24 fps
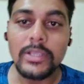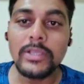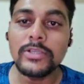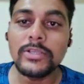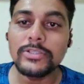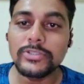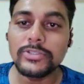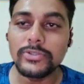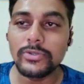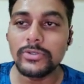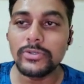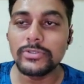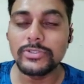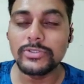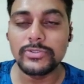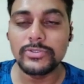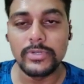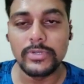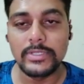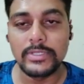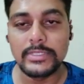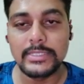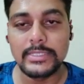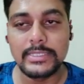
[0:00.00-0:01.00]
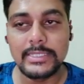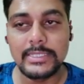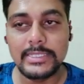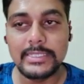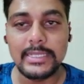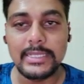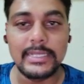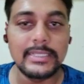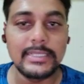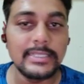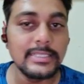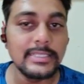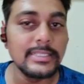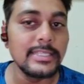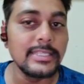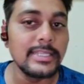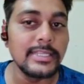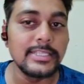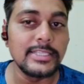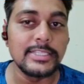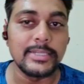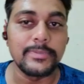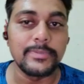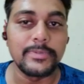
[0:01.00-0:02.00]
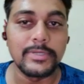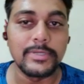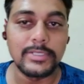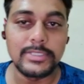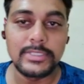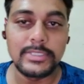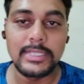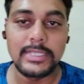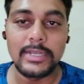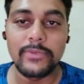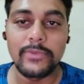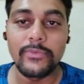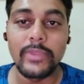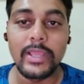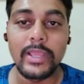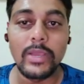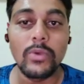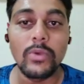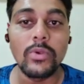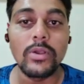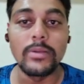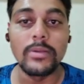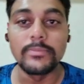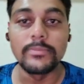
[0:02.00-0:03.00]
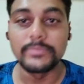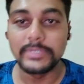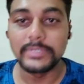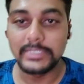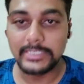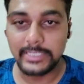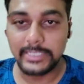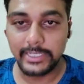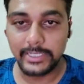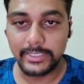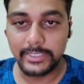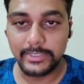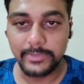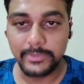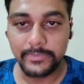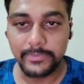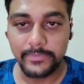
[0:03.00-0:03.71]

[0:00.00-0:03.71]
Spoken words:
So students, these are the 3 chapters that we have completed.